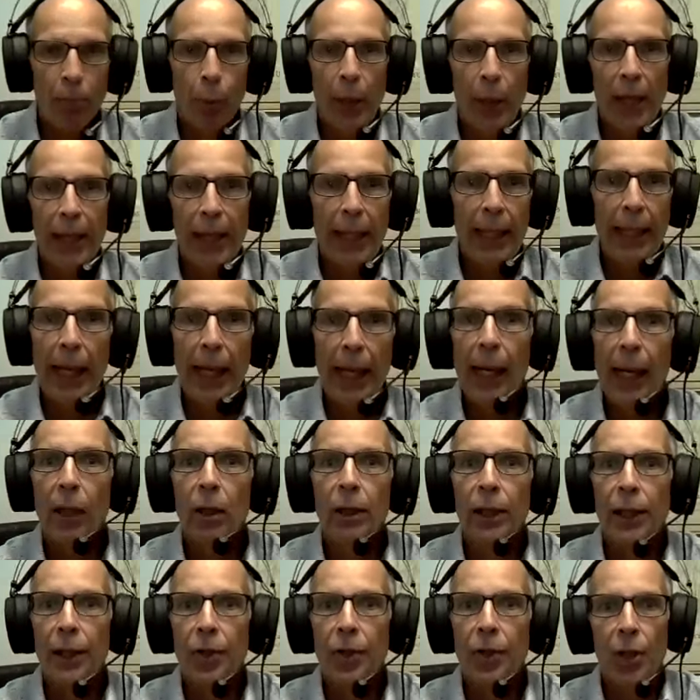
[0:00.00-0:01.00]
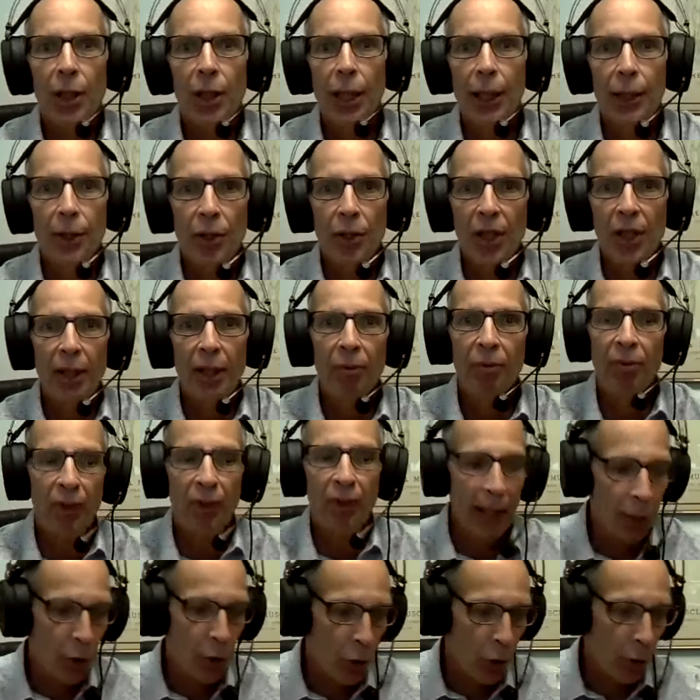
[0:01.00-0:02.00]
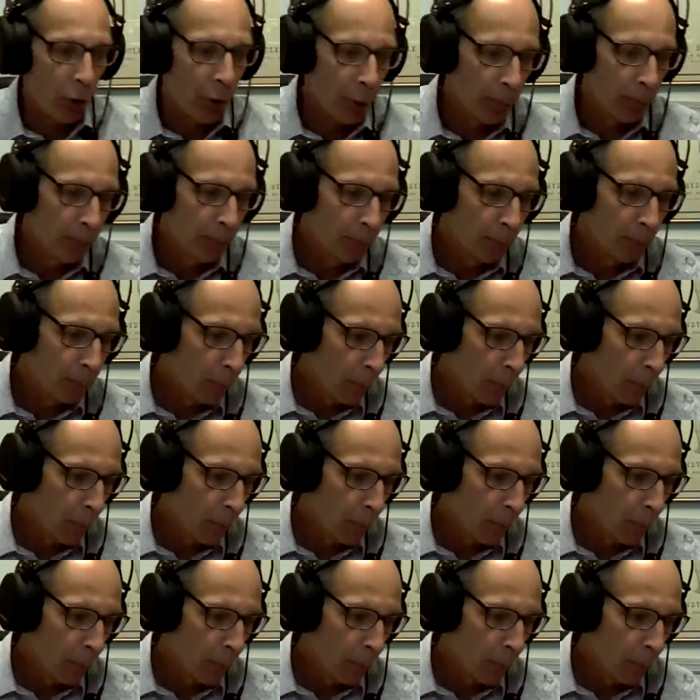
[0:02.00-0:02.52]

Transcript: Brachialis is a flexor,